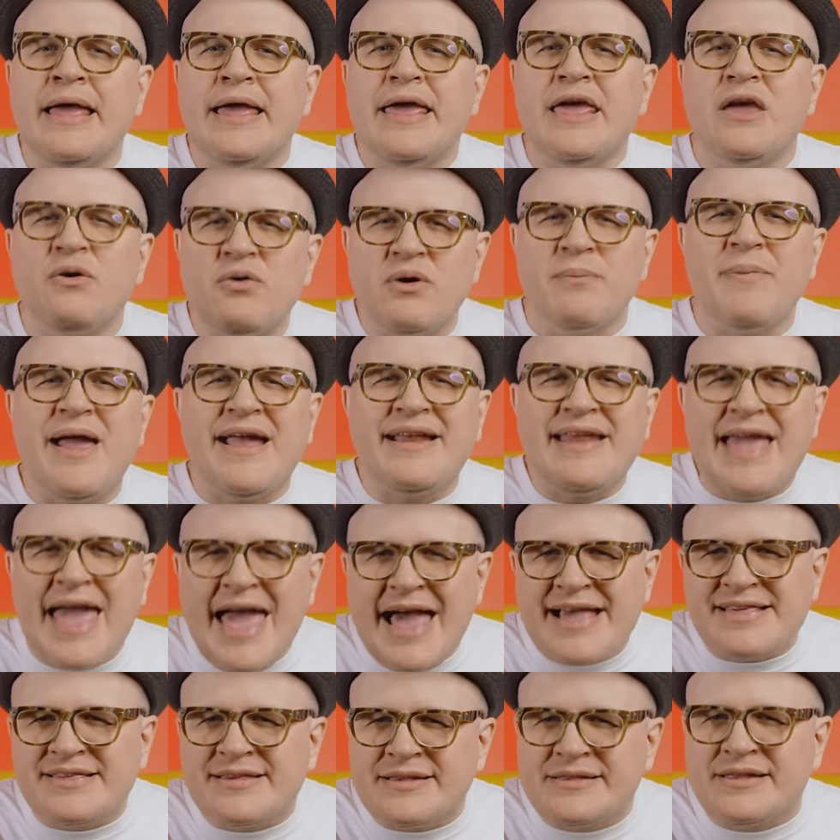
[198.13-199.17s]
he remained
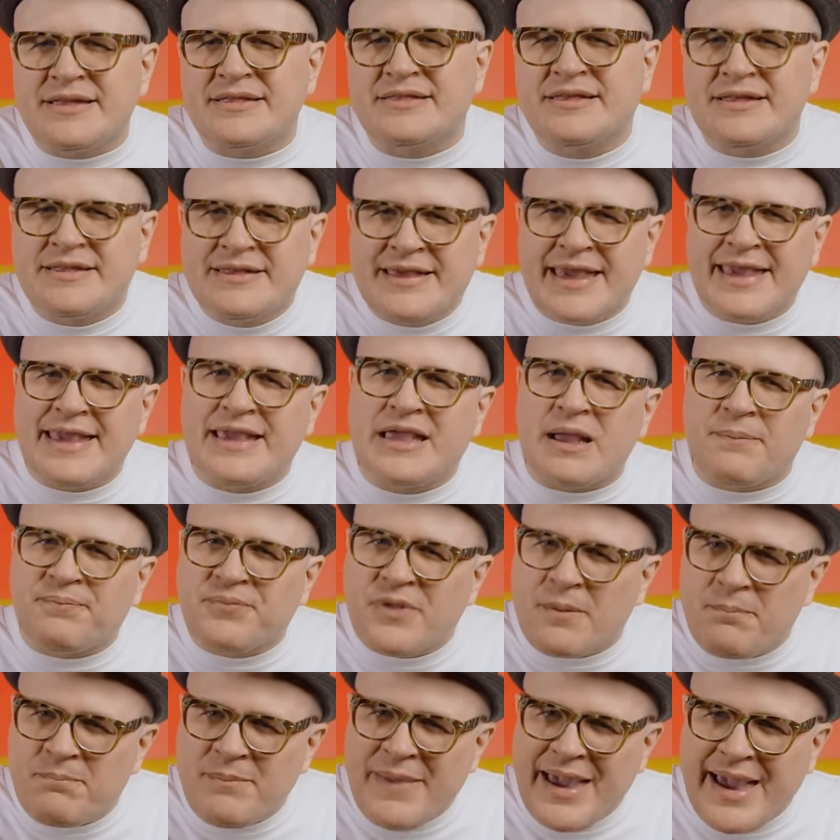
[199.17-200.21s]
hesitant to take up
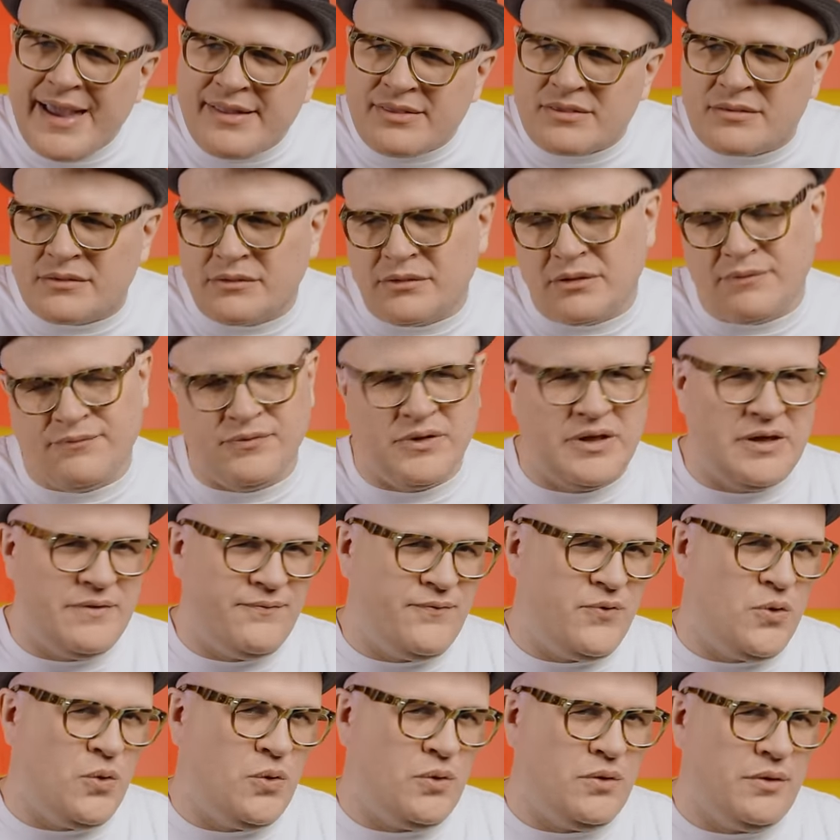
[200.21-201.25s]
the mantle of
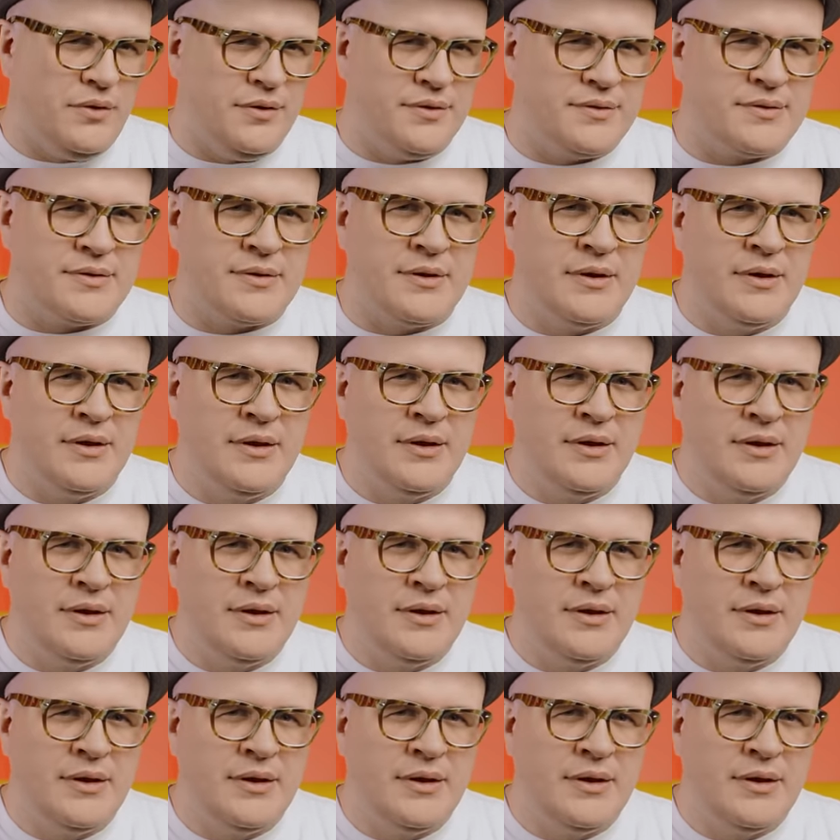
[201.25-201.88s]
lead vocals.